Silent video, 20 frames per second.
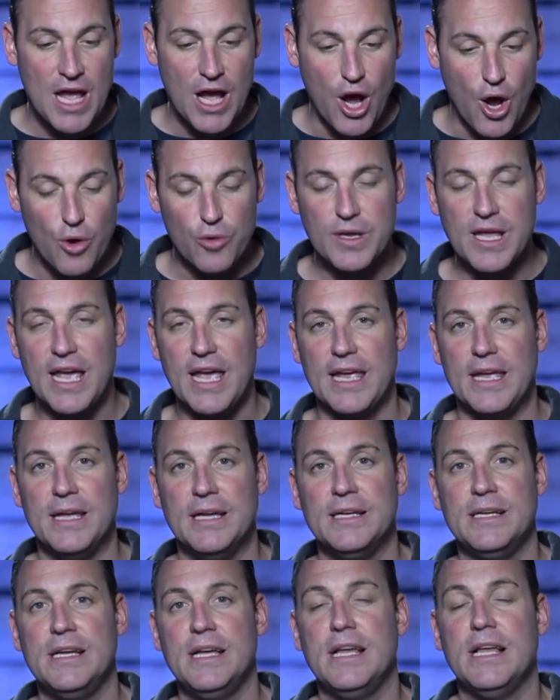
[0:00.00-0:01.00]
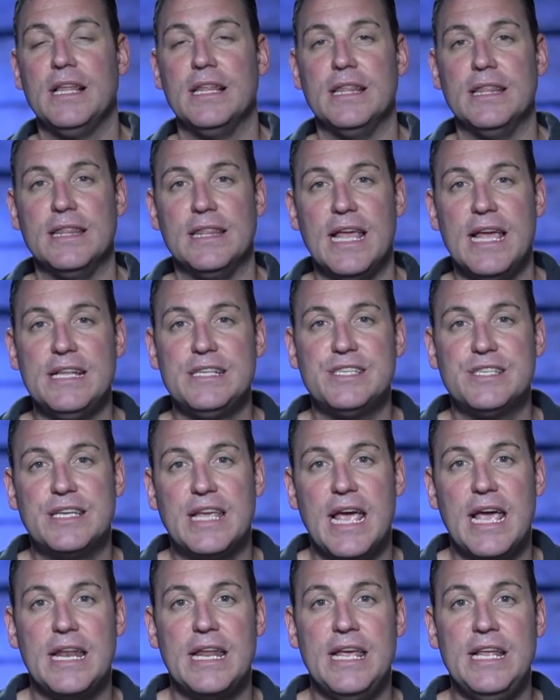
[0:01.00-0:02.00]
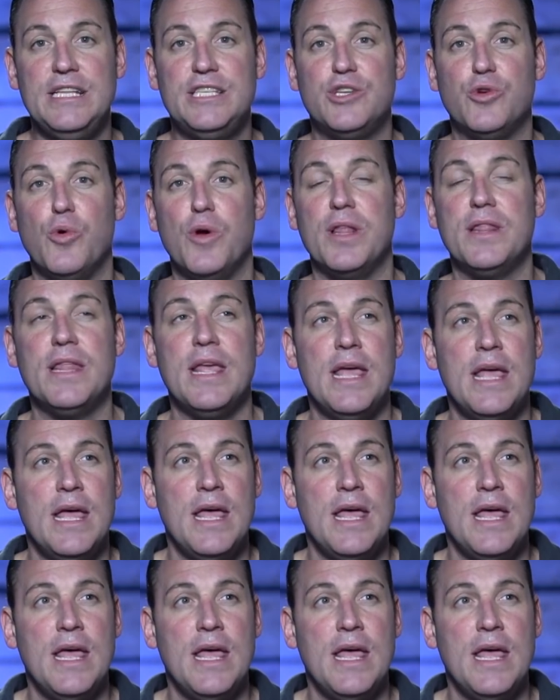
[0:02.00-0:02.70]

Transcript: Okay, let's get into it.